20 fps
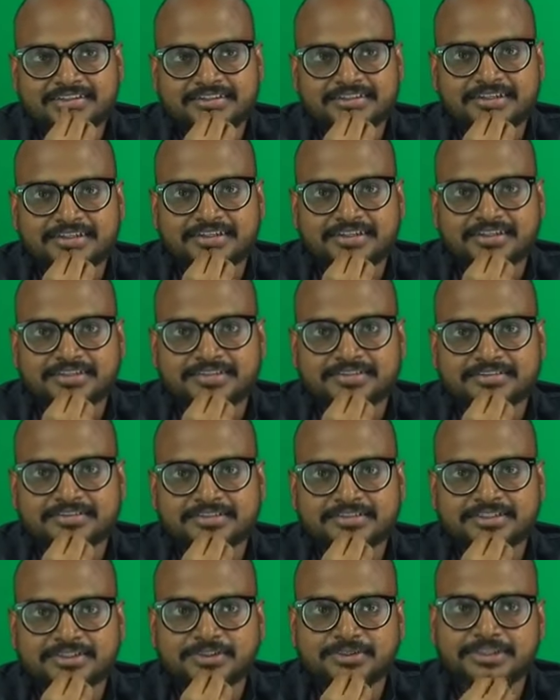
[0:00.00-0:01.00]
Uh,
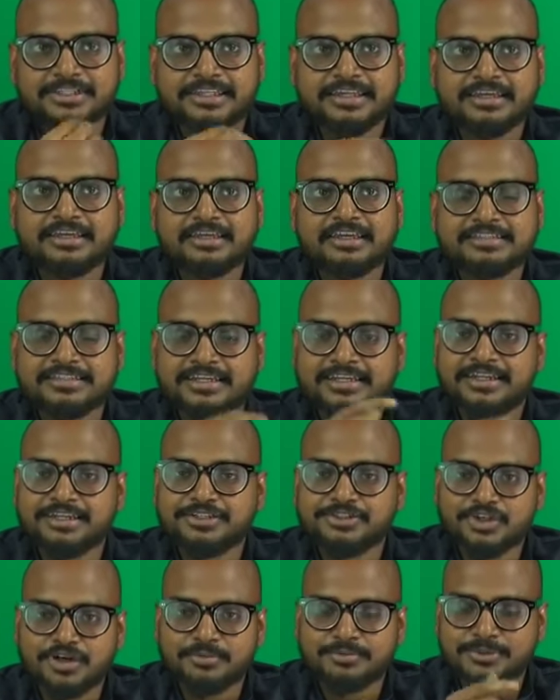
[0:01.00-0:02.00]
so they assigned a
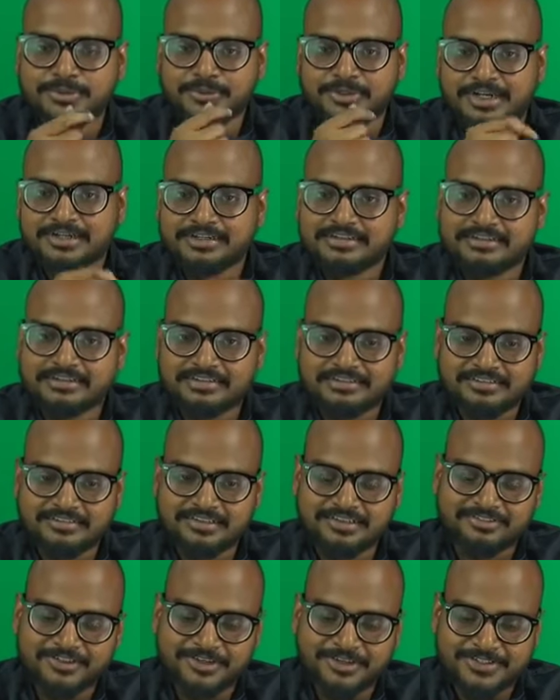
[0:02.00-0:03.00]
job to cut trees in the
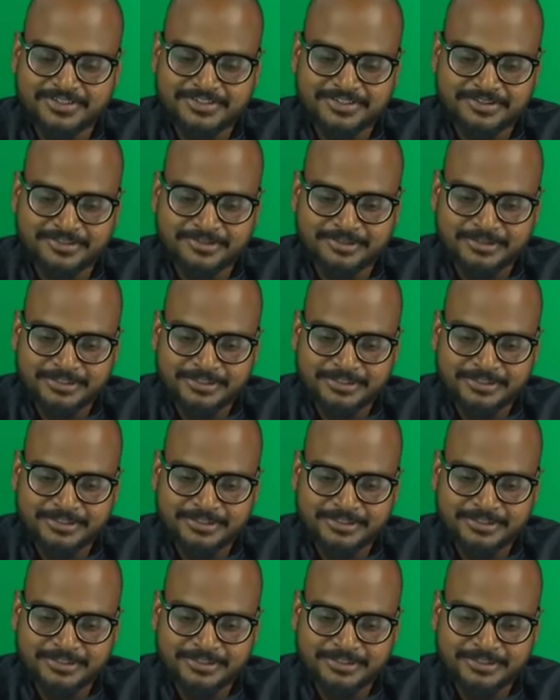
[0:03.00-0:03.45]
forest and all.